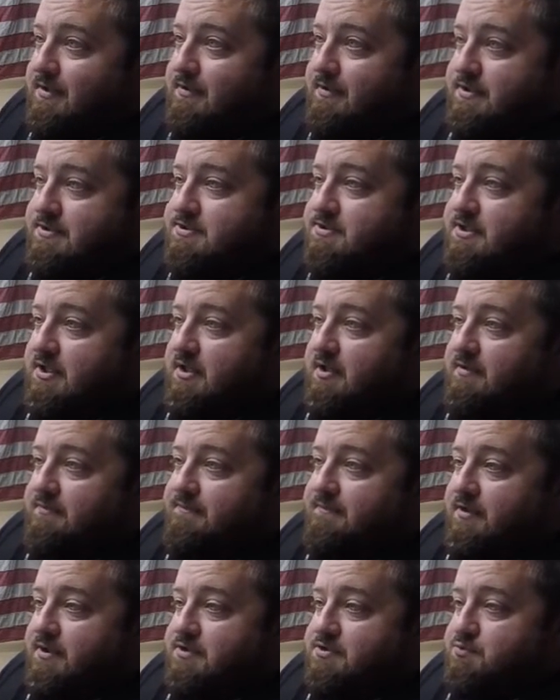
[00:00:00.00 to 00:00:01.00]
this stuff
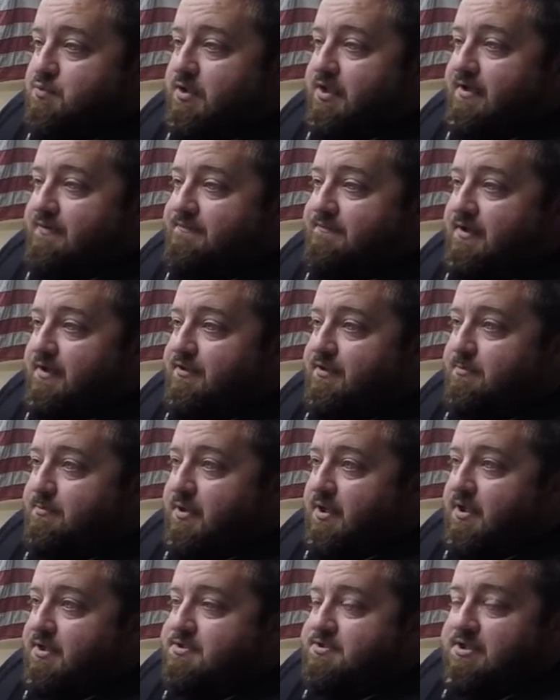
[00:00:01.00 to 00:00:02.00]
is what I found the
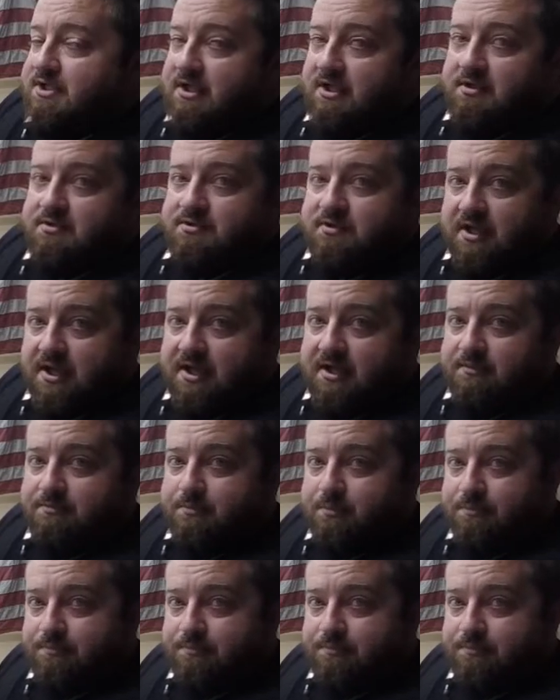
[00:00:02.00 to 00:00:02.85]
best to get that